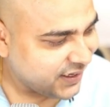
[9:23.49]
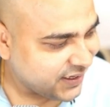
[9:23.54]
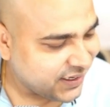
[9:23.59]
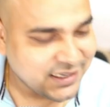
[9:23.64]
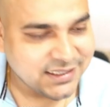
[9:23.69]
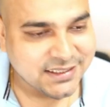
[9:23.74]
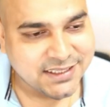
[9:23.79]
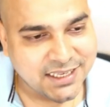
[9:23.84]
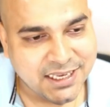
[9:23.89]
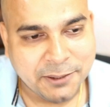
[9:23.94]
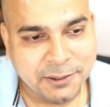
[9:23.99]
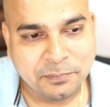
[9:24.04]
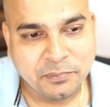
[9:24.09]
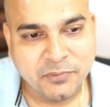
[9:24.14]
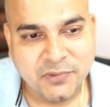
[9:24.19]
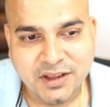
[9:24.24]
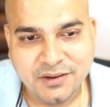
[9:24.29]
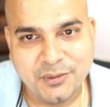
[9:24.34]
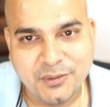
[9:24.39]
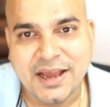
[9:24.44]
Guys, see,
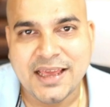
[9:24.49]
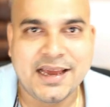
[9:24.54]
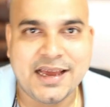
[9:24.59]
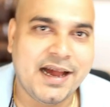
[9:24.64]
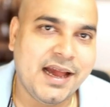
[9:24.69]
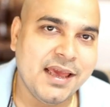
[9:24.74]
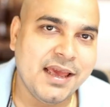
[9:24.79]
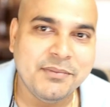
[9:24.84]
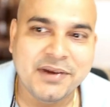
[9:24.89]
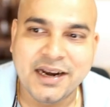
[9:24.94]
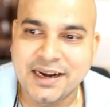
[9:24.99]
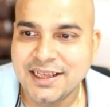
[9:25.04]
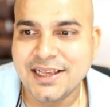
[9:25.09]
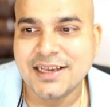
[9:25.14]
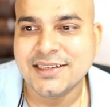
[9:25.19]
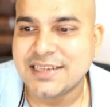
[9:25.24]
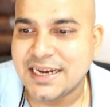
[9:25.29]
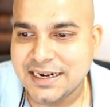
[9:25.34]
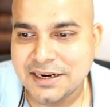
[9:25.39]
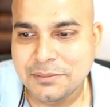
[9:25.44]
why I am getting
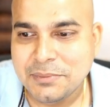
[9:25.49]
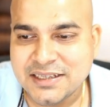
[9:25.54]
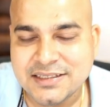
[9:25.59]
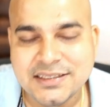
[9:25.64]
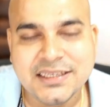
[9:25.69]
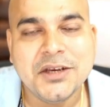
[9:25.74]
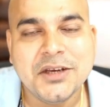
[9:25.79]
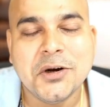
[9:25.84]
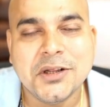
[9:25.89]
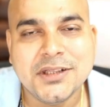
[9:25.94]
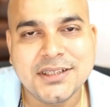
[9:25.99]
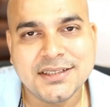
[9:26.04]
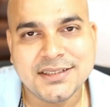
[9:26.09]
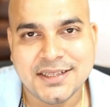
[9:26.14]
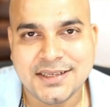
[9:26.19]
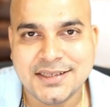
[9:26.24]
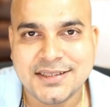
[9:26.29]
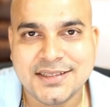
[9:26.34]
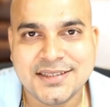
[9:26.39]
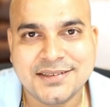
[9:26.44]
excited by seeing all these
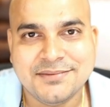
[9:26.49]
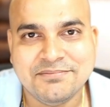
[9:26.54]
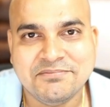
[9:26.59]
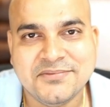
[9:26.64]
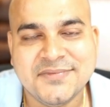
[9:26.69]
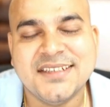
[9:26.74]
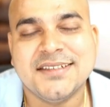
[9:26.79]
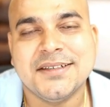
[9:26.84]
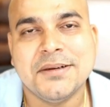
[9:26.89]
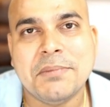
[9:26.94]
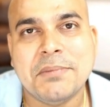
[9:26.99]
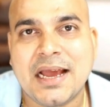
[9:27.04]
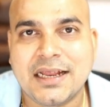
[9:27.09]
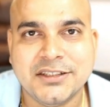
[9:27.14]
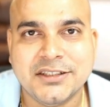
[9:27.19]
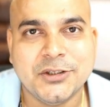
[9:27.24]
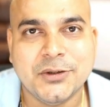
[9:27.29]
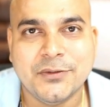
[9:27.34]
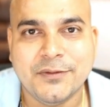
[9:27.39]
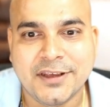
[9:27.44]
things. Just
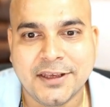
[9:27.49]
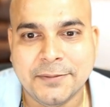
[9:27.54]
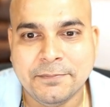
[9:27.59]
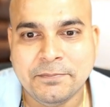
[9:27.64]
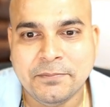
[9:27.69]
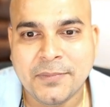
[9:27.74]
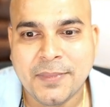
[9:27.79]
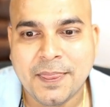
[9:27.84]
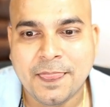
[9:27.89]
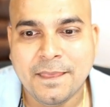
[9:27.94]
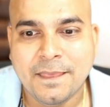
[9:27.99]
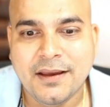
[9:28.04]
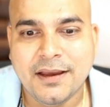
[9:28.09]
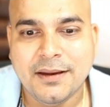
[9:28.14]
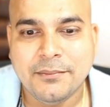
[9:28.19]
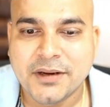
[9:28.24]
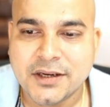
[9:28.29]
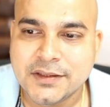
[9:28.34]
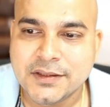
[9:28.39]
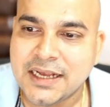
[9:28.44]
imagine over here
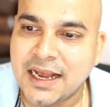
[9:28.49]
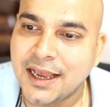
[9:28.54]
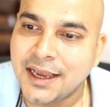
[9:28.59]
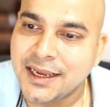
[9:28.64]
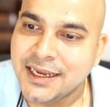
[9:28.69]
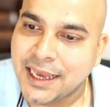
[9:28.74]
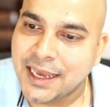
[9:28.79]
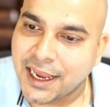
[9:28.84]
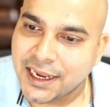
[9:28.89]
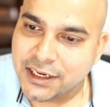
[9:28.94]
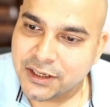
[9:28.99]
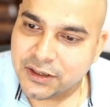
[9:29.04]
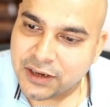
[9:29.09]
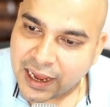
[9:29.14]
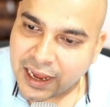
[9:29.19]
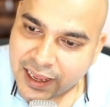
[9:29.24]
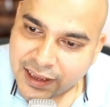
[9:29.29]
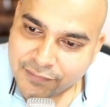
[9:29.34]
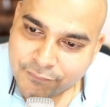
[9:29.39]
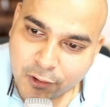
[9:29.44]
because I, I,
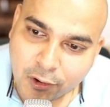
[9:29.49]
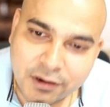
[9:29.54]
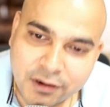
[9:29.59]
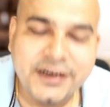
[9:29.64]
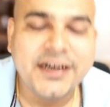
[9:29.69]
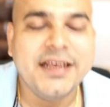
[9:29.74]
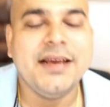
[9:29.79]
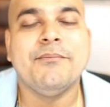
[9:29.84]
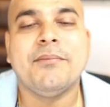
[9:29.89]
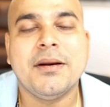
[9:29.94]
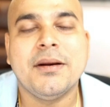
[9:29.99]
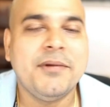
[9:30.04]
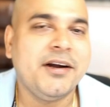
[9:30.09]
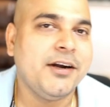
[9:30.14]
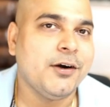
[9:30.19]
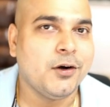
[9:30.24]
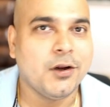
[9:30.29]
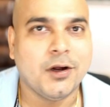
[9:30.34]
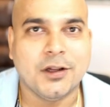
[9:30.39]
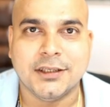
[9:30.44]
I have already
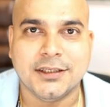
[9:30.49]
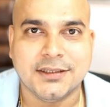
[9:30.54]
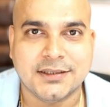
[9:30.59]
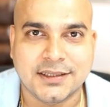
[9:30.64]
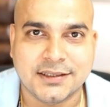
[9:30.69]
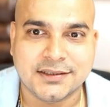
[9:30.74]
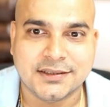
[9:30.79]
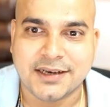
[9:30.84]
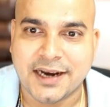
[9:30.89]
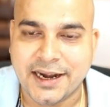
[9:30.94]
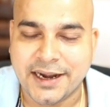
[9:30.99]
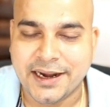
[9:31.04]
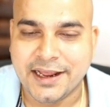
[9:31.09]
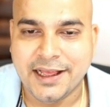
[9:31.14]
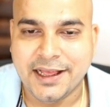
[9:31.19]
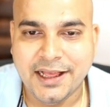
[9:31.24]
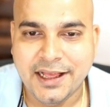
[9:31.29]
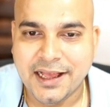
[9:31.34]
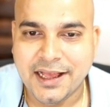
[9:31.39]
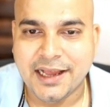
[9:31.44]
implemented all these things, right?
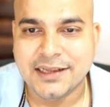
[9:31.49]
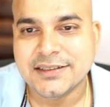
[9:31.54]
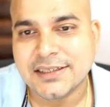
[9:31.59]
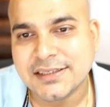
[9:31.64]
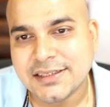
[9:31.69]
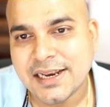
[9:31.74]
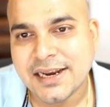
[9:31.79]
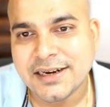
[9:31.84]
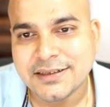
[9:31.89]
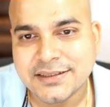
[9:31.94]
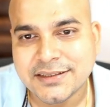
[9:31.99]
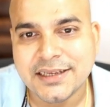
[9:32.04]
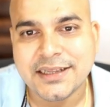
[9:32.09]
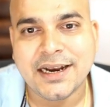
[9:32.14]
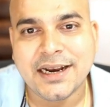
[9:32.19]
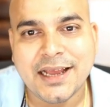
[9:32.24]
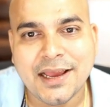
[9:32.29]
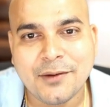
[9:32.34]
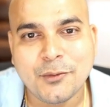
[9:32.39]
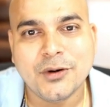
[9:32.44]
And just let's say
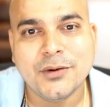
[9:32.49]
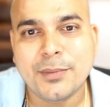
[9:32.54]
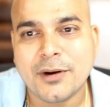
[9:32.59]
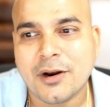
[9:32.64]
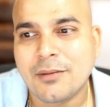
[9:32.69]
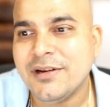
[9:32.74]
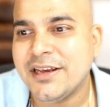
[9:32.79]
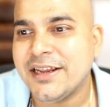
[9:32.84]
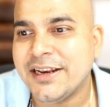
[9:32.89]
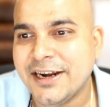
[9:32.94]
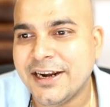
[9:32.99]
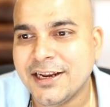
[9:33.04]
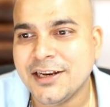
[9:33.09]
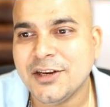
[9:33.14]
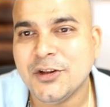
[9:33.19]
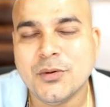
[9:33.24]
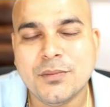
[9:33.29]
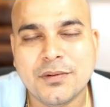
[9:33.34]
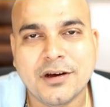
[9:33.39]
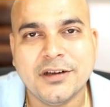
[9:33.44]
that I want to probably create a
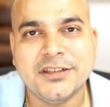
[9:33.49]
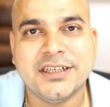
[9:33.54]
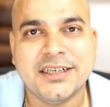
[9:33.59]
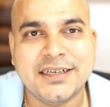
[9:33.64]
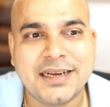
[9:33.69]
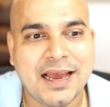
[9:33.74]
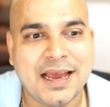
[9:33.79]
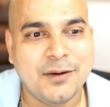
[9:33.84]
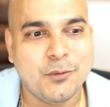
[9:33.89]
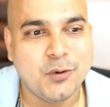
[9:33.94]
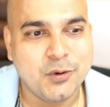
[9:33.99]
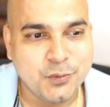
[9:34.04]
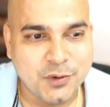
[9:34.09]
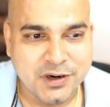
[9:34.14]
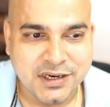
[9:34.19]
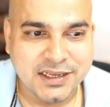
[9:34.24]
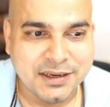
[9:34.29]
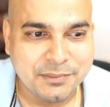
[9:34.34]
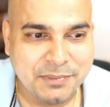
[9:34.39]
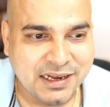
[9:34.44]
new project. I want to
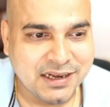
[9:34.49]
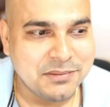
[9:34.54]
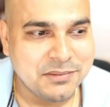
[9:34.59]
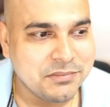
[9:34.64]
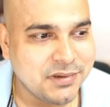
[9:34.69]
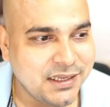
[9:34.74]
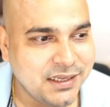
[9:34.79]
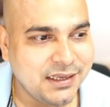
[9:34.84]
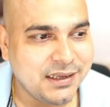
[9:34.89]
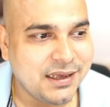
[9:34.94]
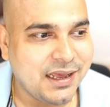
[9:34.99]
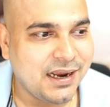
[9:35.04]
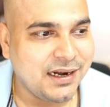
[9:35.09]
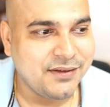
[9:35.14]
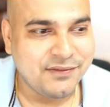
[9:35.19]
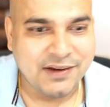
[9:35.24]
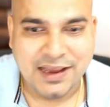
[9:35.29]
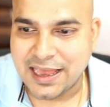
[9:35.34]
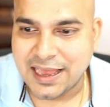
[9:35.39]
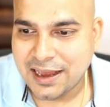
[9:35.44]
work in my company.
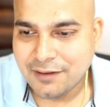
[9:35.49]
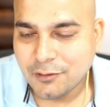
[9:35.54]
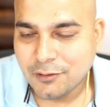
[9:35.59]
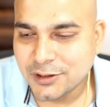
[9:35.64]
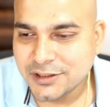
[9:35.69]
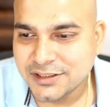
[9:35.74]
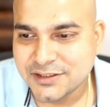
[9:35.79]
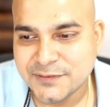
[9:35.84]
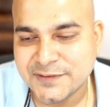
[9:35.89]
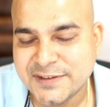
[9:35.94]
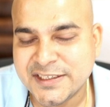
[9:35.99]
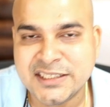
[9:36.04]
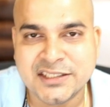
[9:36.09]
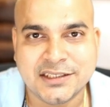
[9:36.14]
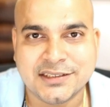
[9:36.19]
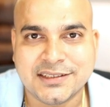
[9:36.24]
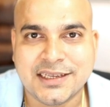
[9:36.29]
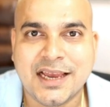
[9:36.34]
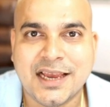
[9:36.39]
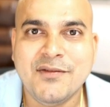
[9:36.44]
And if I have all these
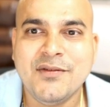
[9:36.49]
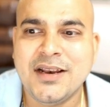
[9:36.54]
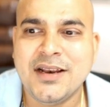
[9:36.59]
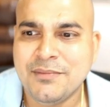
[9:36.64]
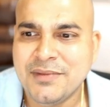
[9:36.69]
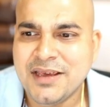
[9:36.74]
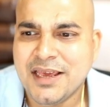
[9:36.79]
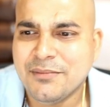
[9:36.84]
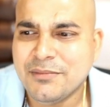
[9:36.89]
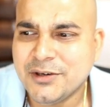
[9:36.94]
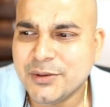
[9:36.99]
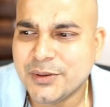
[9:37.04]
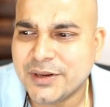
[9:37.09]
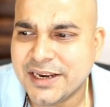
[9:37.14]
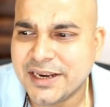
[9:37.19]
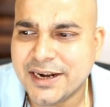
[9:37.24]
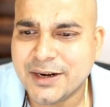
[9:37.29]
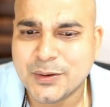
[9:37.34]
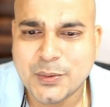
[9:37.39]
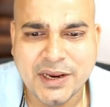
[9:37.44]
features, I will be able to
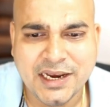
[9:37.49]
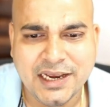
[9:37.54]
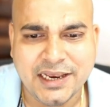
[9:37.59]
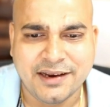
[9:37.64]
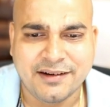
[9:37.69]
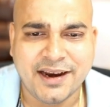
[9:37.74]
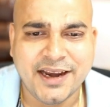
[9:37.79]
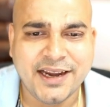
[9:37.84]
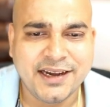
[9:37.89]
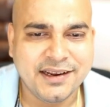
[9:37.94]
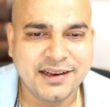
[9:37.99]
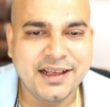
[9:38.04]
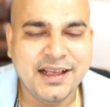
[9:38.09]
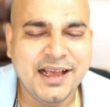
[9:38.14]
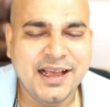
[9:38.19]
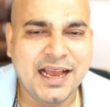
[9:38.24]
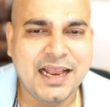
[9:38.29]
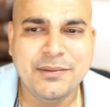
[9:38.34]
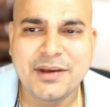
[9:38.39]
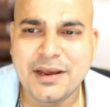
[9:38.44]
create quickly, right?
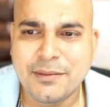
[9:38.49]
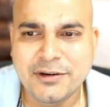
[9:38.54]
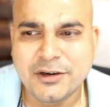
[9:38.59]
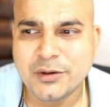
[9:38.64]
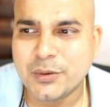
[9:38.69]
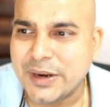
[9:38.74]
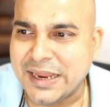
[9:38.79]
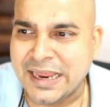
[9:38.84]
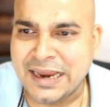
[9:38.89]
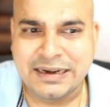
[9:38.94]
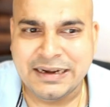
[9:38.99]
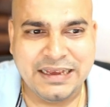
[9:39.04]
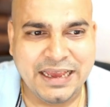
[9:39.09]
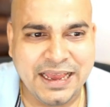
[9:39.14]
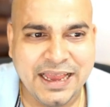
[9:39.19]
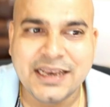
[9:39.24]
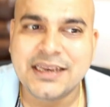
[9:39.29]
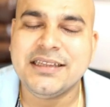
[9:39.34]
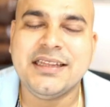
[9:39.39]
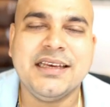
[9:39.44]
I'll be able to create
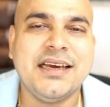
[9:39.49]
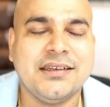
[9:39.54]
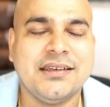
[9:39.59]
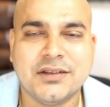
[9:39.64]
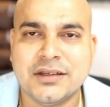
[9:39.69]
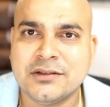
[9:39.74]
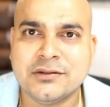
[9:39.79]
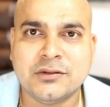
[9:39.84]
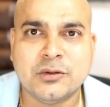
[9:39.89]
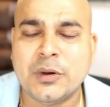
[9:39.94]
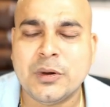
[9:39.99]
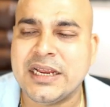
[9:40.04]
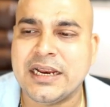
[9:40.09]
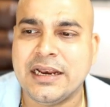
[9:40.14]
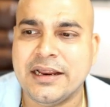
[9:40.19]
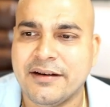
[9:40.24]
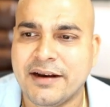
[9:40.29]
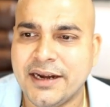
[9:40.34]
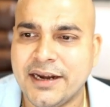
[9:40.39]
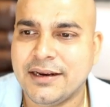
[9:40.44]
anything as such
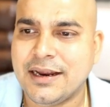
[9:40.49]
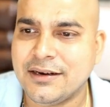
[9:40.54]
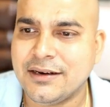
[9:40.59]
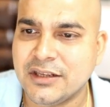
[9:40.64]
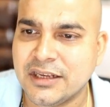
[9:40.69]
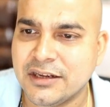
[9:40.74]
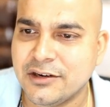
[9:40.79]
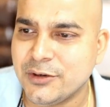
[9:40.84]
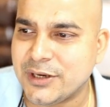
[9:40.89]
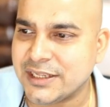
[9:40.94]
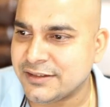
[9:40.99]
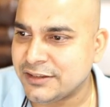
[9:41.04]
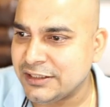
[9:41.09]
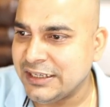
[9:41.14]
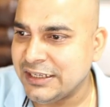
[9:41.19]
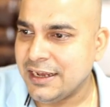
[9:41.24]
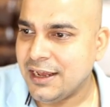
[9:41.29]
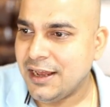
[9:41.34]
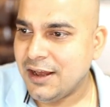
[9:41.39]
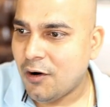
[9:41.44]
quickly, right? And here you can
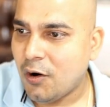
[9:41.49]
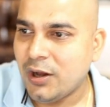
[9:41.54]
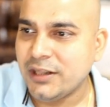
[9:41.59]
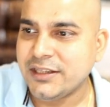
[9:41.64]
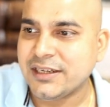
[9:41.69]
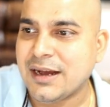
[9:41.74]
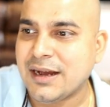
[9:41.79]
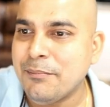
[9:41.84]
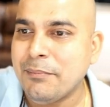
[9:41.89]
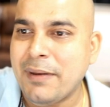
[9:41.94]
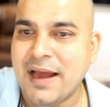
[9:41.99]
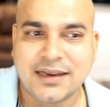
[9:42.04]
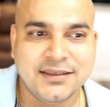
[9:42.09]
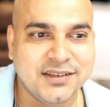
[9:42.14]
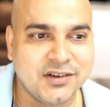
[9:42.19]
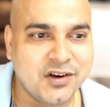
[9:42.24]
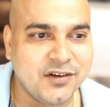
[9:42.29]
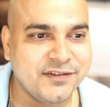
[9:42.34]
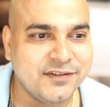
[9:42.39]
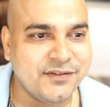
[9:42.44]
see all the
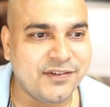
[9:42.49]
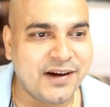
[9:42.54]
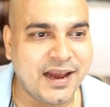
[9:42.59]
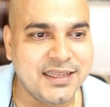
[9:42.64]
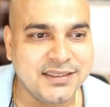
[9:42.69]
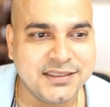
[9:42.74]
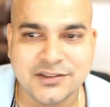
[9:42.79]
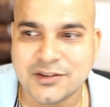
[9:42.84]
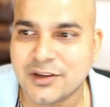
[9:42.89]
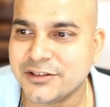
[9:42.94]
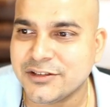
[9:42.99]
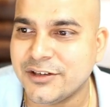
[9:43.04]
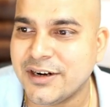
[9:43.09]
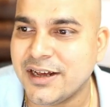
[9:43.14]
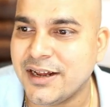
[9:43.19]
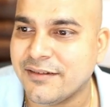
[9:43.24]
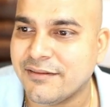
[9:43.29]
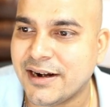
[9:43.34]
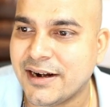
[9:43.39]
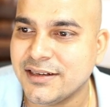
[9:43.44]
comparison of the files is also
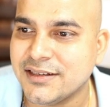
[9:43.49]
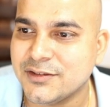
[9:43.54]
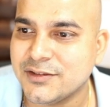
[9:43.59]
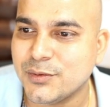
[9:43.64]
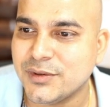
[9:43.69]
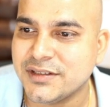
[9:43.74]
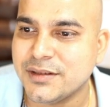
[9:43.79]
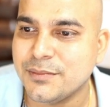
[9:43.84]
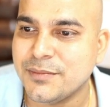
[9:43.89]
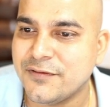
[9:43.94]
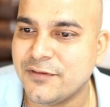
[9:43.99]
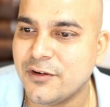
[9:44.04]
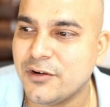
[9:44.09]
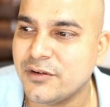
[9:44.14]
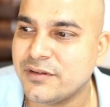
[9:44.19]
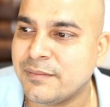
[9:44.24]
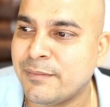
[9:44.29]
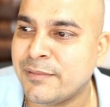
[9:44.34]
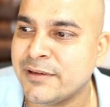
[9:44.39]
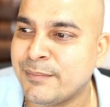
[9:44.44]
done, right? This was the
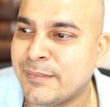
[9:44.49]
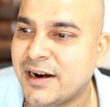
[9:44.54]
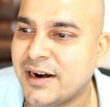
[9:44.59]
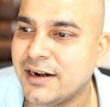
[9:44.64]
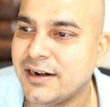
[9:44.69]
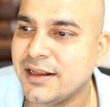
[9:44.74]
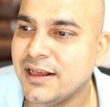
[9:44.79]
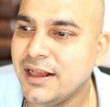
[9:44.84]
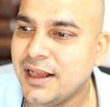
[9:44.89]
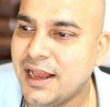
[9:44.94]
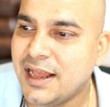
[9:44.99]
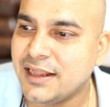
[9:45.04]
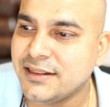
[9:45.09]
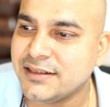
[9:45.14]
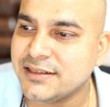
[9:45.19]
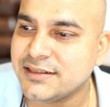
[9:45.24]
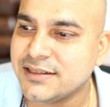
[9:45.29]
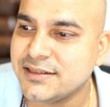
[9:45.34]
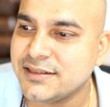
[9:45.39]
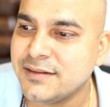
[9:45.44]
before part
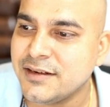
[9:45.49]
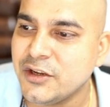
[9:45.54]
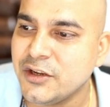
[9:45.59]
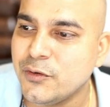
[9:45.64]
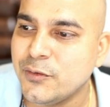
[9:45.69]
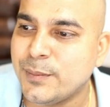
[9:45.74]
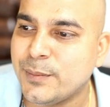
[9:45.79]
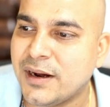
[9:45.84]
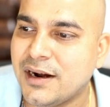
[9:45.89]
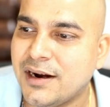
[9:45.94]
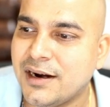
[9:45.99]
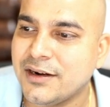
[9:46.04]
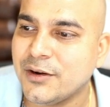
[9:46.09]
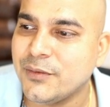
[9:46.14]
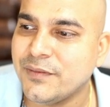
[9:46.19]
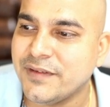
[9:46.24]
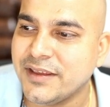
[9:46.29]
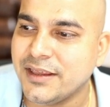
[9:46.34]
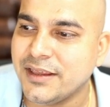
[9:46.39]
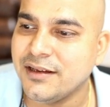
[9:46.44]
and this is the new part
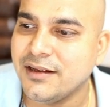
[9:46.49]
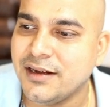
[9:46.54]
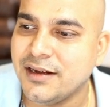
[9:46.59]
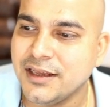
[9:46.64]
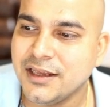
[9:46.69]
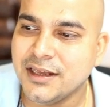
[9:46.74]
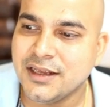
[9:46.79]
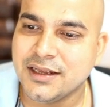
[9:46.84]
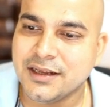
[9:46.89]
over here.